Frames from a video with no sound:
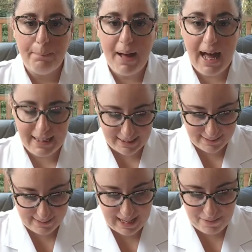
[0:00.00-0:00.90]

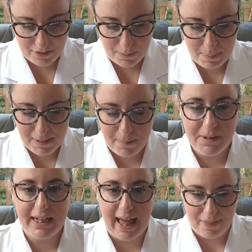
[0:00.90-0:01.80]
Pilate gathered the people
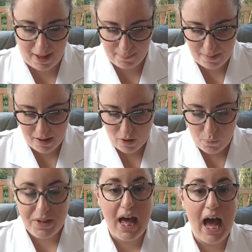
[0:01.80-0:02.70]
together
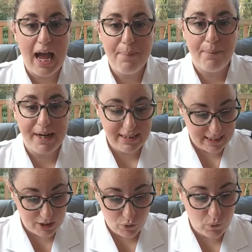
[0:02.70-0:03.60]
with the high priests
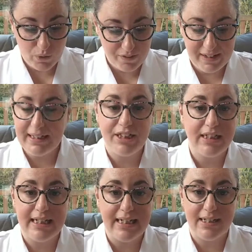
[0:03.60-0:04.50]
and all the
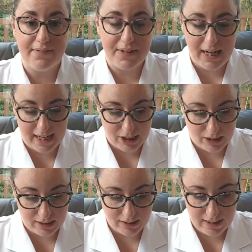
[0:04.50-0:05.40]
religious leaders of the
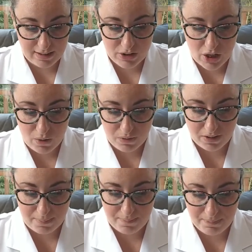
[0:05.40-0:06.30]
nation and told
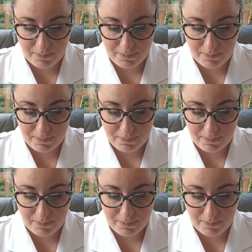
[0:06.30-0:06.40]
them,